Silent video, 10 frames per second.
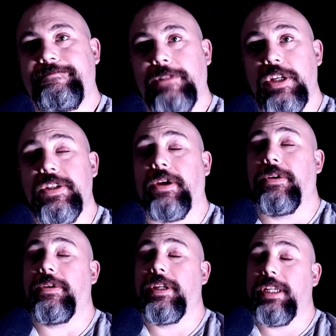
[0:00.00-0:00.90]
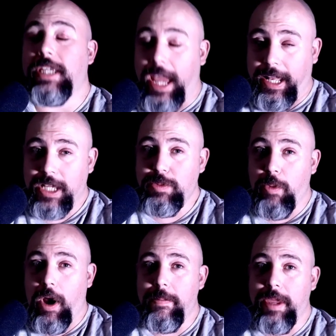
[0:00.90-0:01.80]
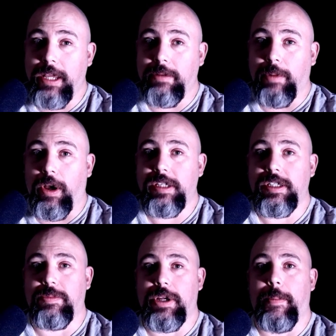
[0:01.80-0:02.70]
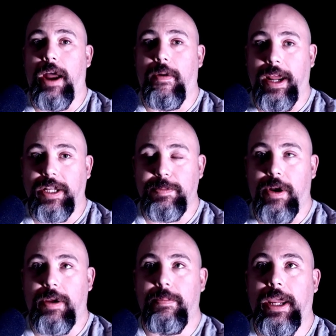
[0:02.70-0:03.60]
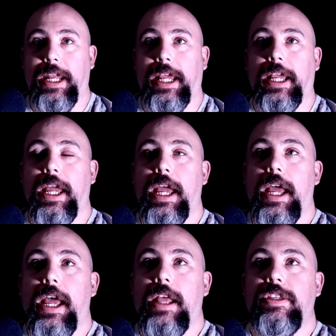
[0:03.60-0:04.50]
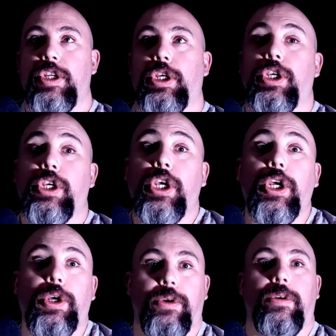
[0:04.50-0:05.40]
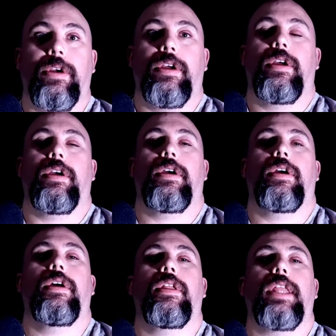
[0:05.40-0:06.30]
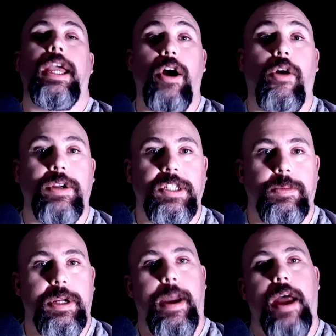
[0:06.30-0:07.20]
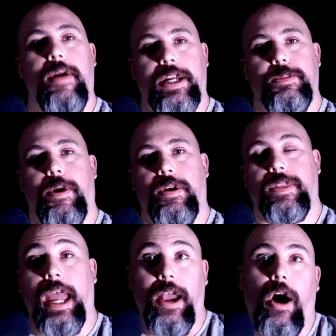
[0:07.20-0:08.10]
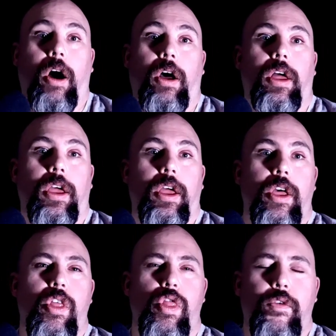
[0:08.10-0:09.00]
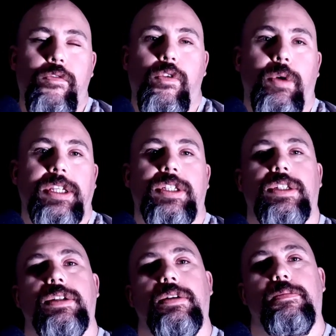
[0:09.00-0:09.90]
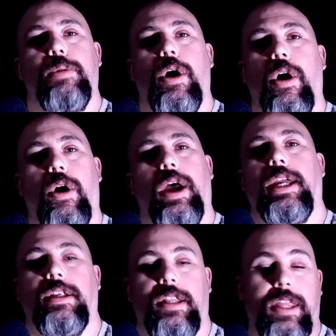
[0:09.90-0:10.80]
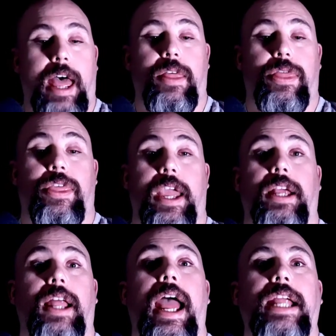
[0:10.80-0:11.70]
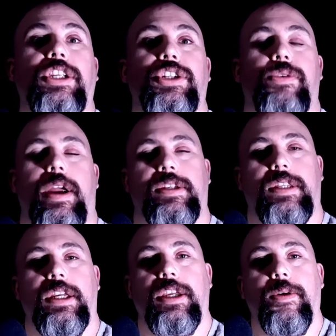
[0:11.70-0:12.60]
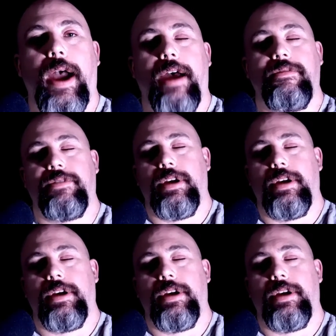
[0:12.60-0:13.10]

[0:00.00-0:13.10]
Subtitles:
So yeah, that's what I mean by subject matter expert. Meaning, to you, they are a subject matter expert. They are the voice behind that thing, that interest that you have.